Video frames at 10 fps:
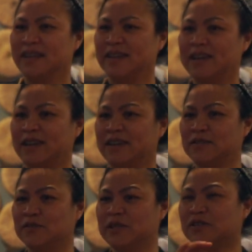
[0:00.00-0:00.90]
And
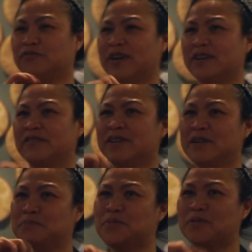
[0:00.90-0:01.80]
it's very, very
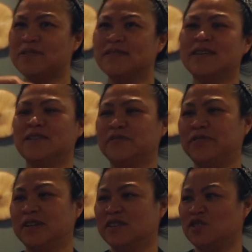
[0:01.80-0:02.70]
important that your
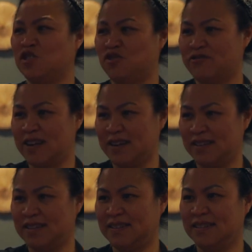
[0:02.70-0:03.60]
filling is dry.
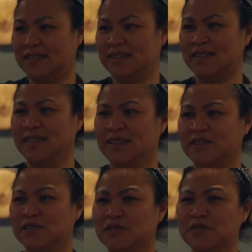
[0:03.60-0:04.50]

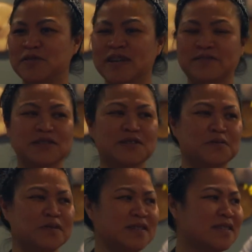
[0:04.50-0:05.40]
So you have to
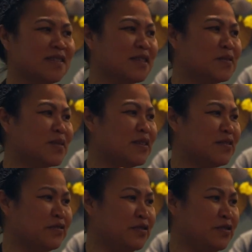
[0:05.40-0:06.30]
squeeze the liquid out
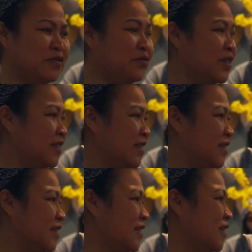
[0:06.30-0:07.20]
of your filling.
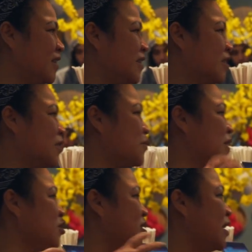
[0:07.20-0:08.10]
So
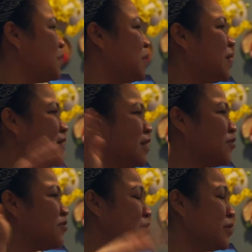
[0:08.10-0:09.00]
once it's chopped up, I
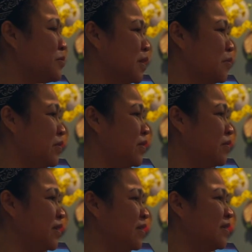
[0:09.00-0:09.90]
just throw it in the microwave
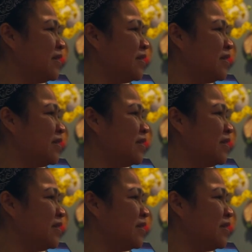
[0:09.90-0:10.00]
oven.